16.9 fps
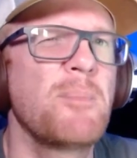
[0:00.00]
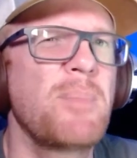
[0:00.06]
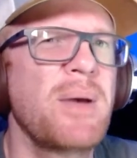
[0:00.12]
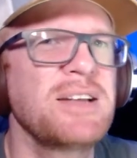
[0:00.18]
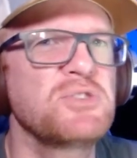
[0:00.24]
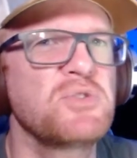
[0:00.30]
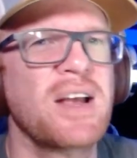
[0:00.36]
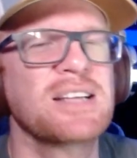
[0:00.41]

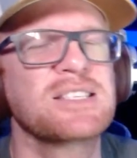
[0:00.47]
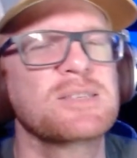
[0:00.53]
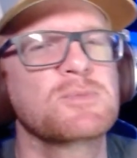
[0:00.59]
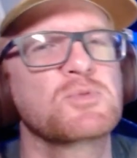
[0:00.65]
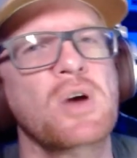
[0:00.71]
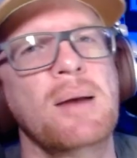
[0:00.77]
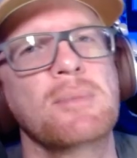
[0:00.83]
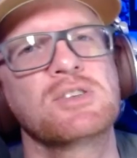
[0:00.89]
Patreon
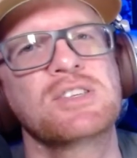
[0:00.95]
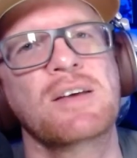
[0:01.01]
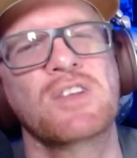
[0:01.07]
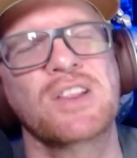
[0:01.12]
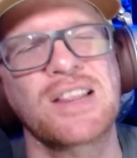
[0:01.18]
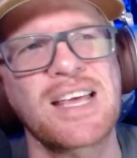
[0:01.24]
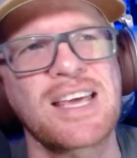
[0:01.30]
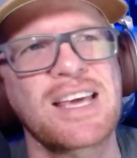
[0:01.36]
subscribers
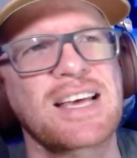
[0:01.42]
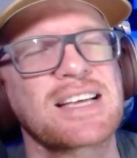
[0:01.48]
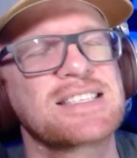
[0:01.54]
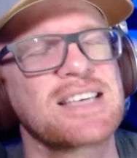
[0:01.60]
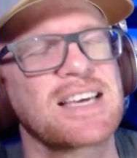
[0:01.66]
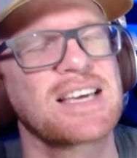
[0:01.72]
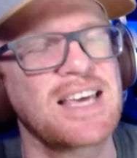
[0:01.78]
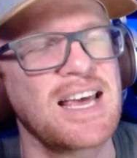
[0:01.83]
have a link
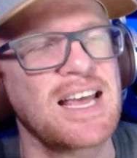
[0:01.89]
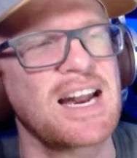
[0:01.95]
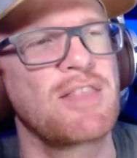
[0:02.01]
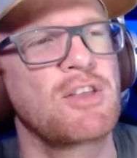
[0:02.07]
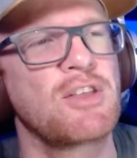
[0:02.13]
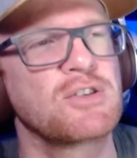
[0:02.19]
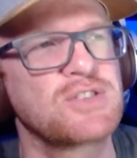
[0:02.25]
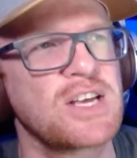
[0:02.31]
to get
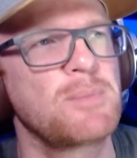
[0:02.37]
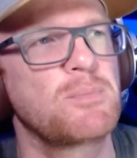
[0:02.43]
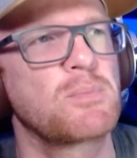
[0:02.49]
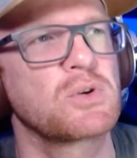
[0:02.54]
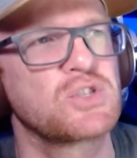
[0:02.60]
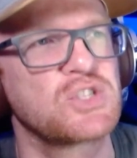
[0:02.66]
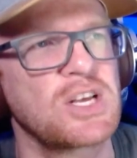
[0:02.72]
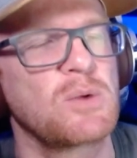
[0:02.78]
their
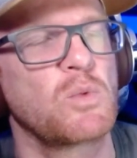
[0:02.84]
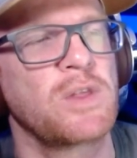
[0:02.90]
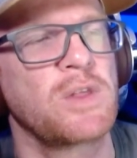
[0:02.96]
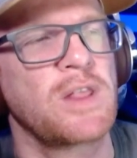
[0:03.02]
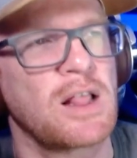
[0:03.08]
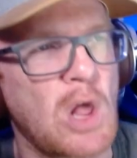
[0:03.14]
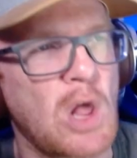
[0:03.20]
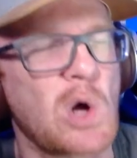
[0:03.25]
10% when
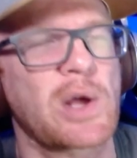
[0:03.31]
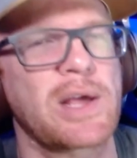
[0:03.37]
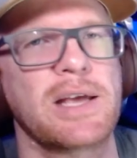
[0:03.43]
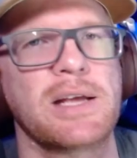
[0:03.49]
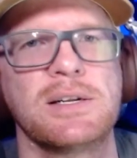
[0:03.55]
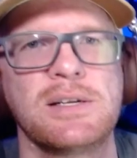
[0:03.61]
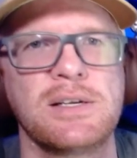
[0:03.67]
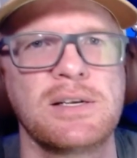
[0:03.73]
they log
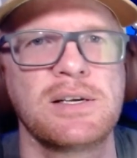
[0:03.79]
in.